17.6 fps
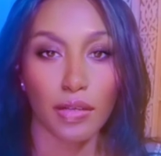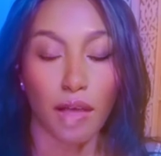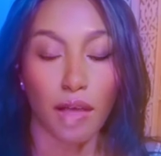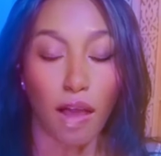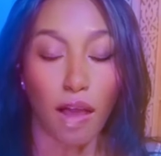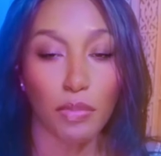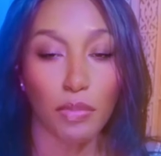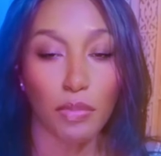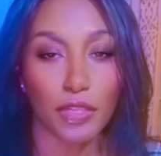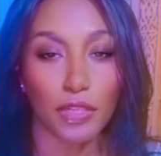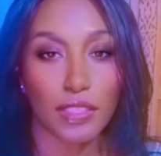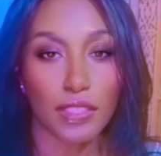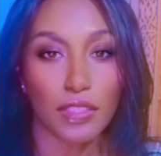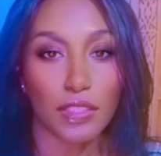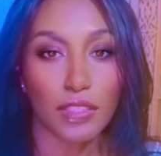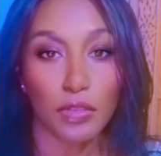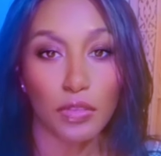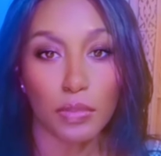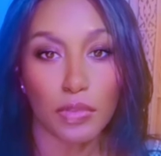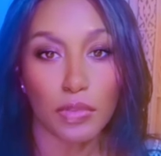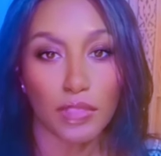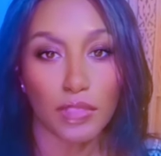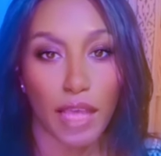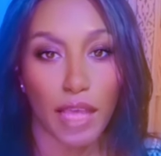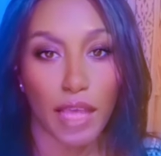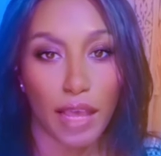All praises to the
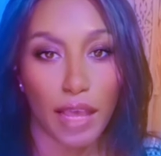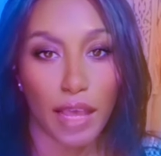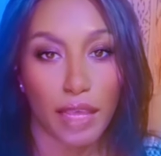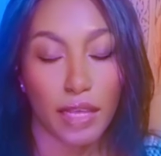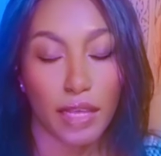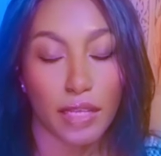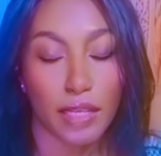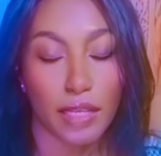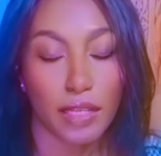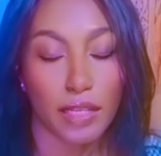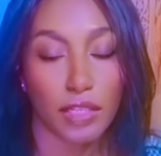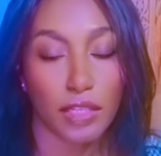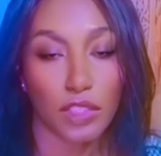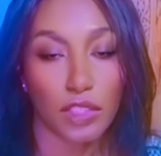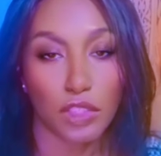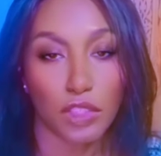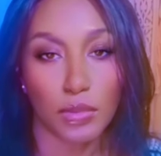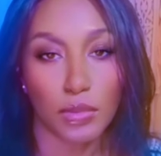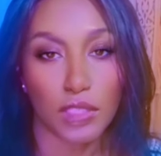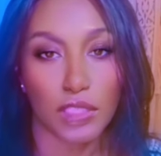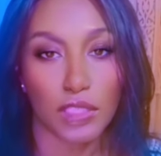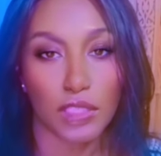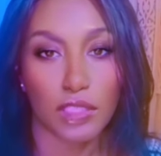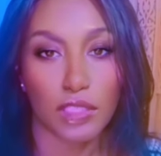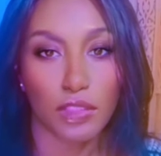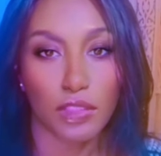Most High, Yeshua,
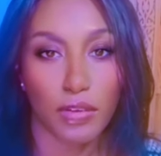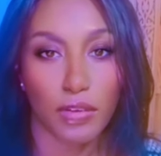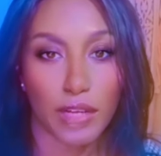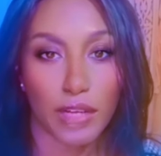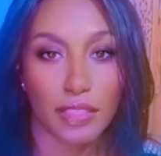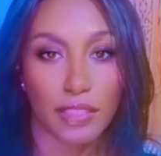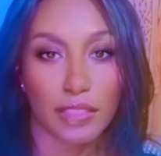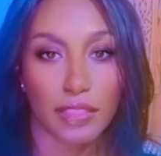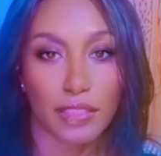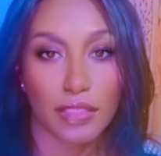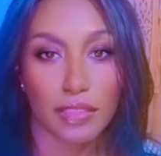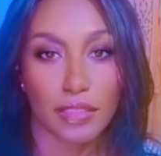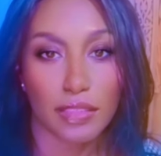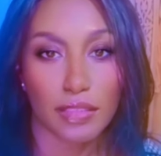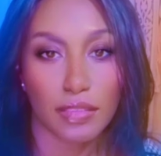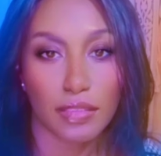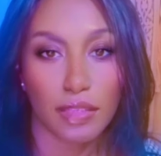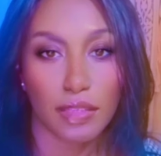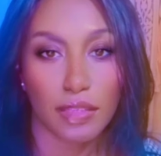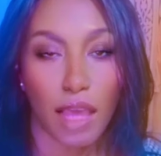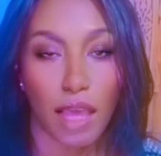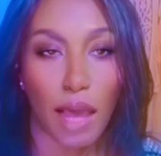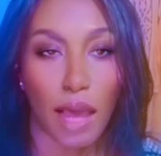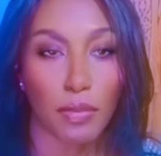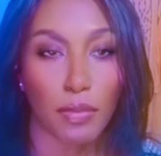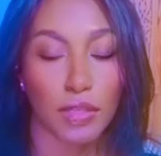Jesus Christ.
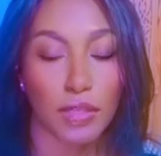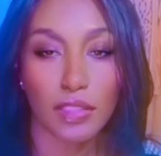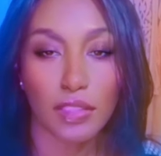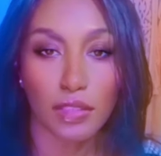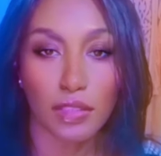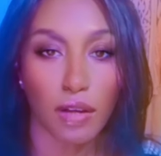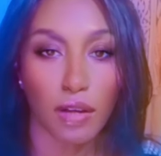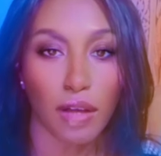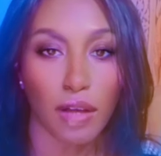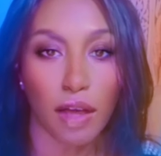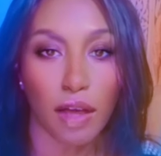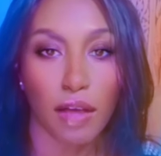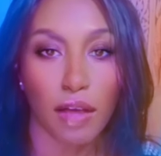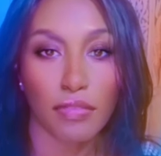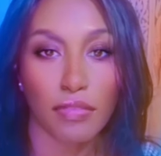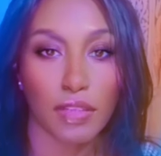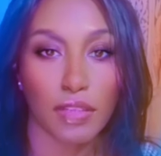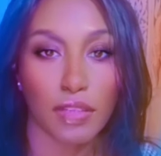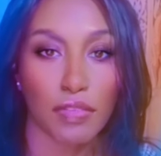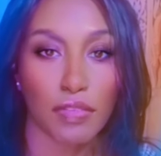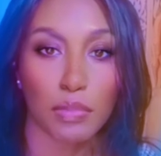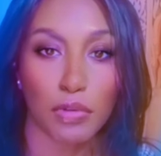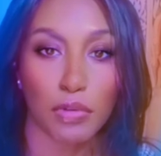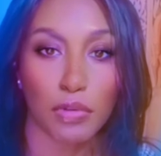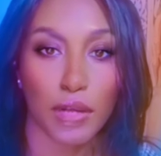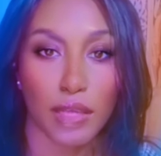I want to start off
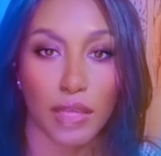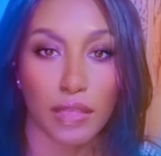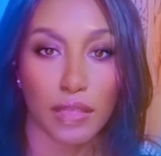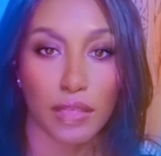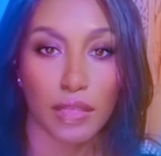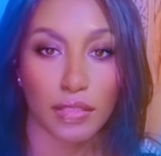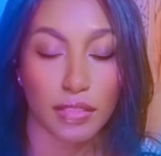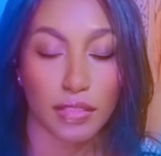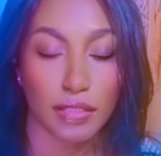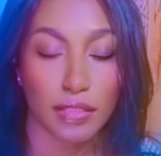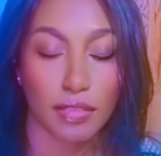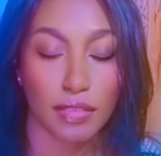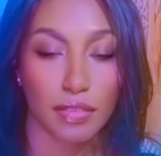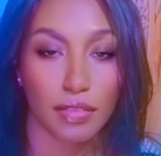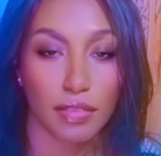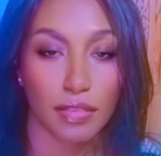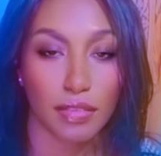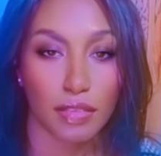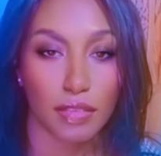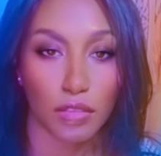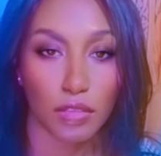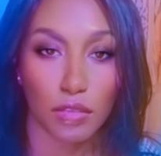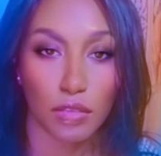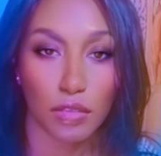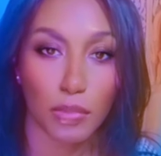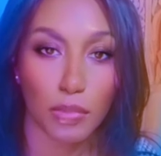giving praise to
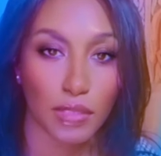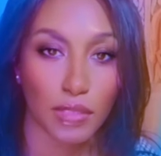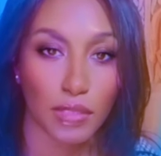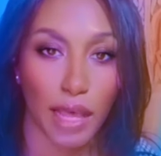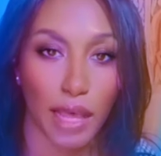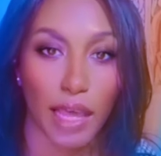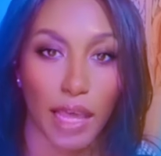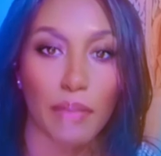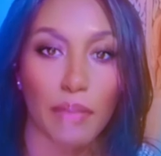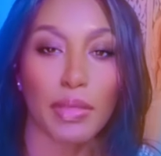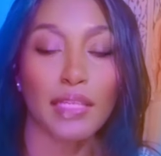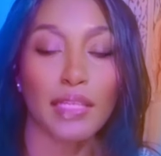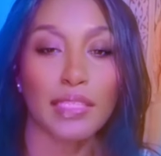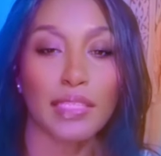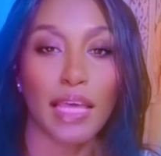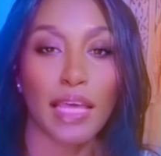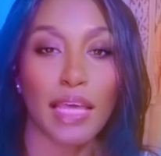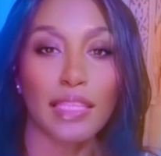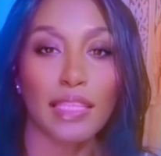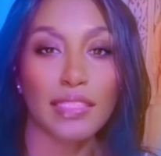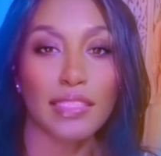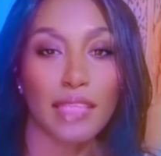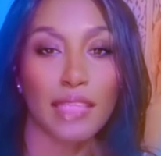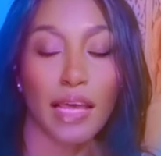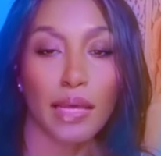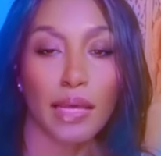the Most High because at this
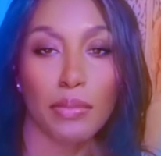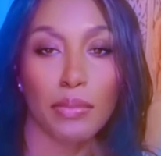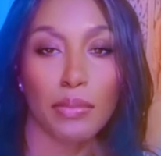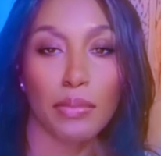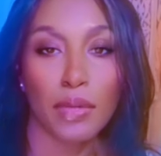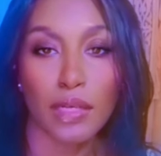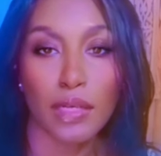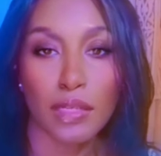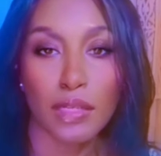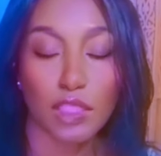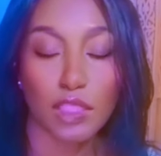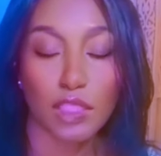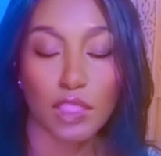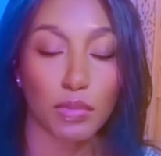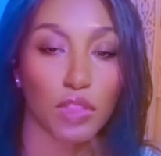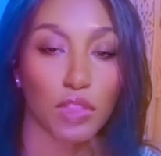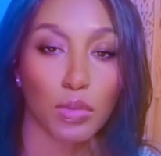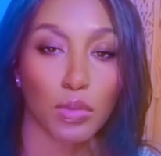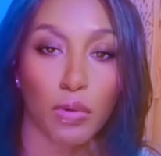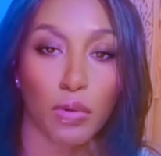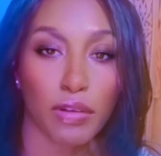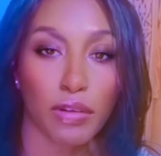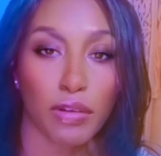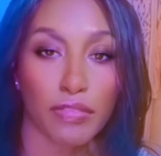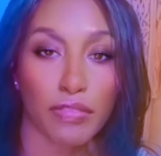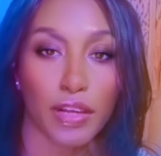time, spiritual
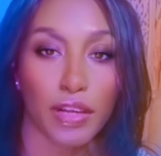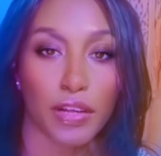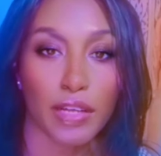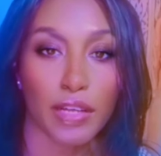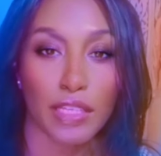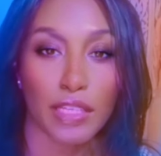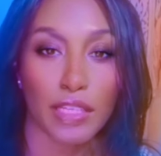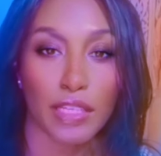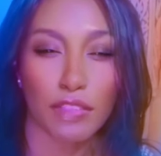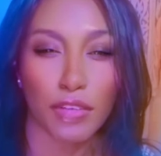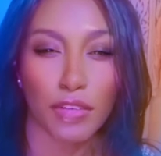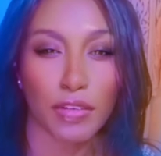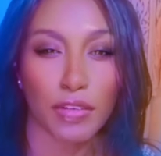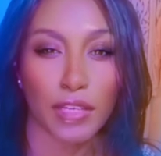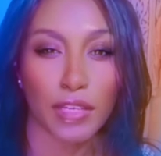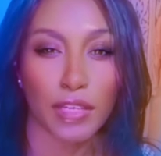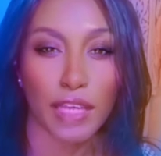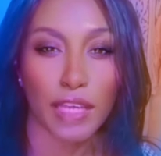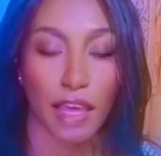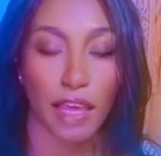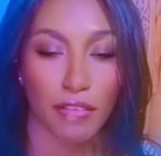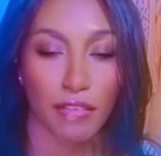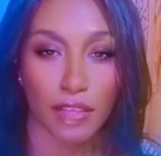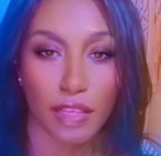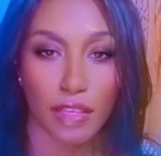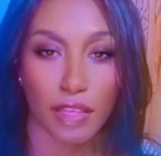warfare is very
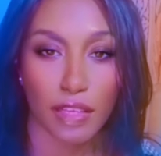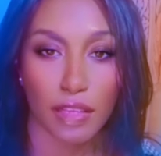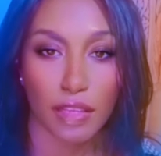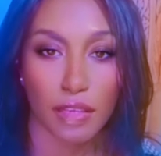heavy.